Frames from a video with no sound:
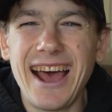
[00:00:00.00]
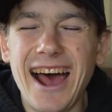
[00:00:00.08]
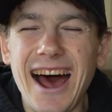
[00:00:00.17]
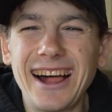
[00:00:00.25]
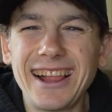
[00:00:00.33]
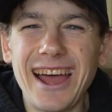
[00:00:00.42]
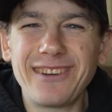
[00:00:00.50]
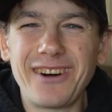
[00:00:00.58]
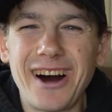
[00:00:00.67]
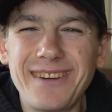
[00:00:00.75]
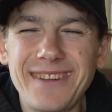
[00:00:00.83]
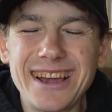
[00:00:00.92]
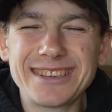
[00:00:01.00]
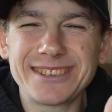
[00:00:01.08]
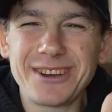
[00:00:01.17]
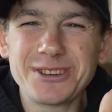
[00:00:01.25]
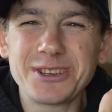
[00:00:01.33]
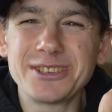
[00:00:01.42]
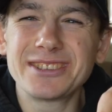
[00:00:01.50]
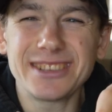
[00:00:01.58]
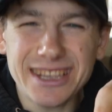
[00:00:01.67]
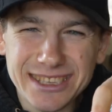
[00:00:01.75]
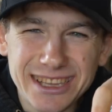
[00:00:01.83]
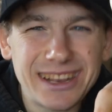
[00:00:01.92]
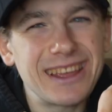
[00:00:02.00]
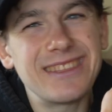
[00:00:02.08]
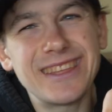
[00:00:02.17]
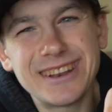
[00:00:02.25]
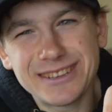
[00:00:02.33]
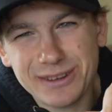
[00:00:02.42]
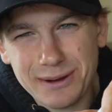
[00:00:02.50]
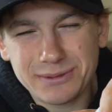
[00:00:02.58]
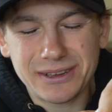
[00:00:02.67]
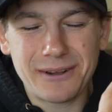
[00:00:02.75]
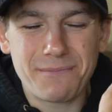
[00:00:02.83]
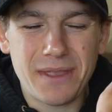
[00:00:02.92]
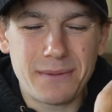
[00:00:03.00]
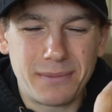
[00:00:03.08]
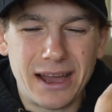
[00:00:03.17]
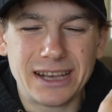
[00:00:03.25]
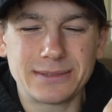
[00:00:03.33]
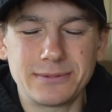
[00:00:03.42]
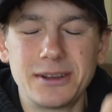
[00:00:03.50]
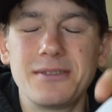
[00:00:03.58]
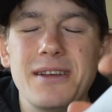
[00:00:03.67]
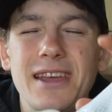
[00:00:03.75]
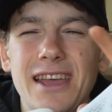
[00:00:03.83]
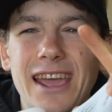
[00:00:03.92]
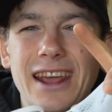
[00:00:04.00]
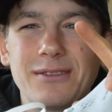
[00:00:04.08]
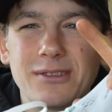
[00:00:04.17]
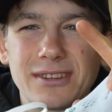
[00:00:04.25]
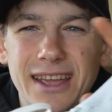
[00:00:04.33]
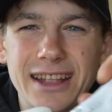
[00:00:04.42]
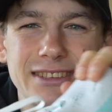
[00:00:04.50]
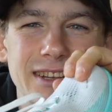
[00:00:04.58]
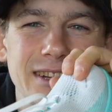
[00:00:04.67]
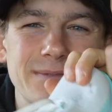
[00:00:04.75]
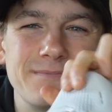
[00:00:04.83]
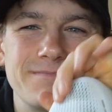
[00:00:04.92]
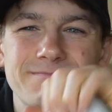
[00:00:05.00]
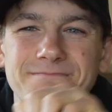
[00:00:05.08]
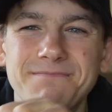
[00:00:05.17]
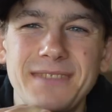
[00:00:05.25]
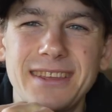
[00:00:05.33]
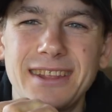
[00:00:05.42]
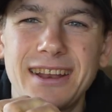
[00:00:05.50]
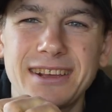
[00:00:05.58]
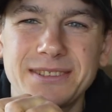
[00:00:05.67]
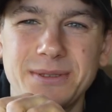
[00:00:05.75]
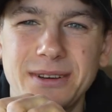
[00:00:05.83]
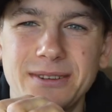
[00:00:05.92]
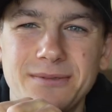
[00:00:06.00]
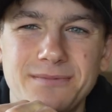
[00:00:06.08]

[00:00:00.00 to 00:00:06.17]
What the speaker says: I'll have all my socials listed in the description box below, and we'll catch you in the next one.